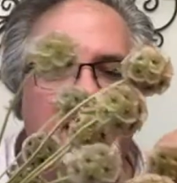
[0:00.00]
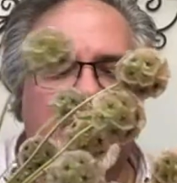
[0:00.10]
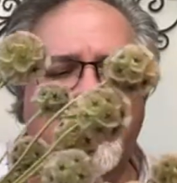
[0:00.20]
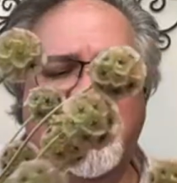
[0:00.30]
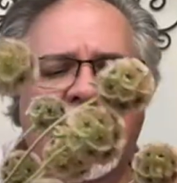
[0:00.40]
I
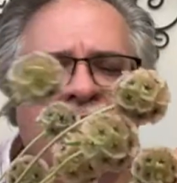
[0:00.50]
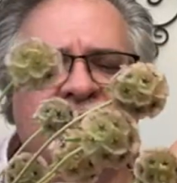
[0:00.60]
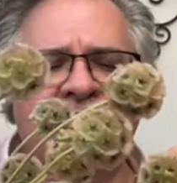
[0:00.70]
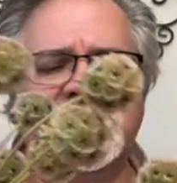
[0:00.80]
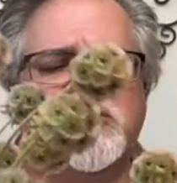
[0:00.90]
think they call
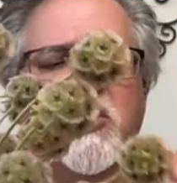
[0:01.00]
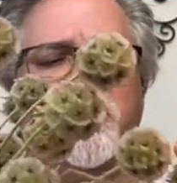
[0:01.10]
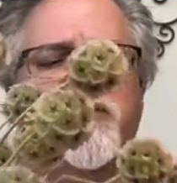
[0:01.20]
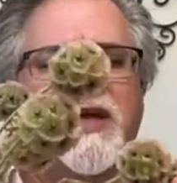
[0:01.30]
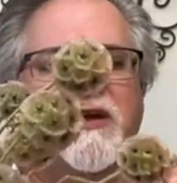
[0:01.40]
it star
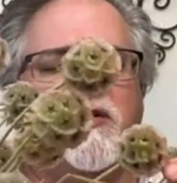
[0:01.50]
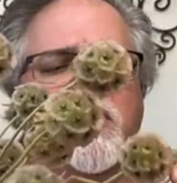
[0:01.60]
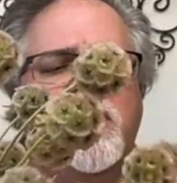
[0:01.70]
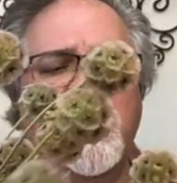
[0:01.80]
flower,